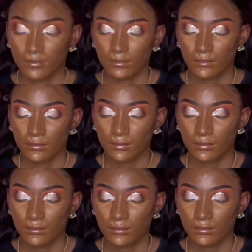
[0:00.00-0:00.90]

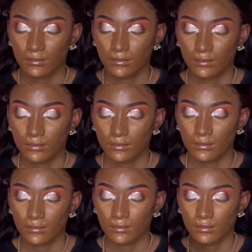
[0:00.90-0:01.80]

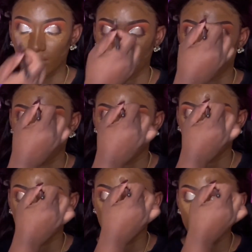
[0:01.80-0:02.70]

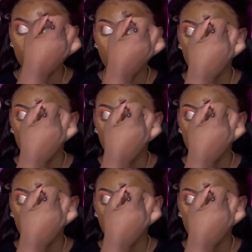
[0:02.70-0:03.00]
Nobody speaks.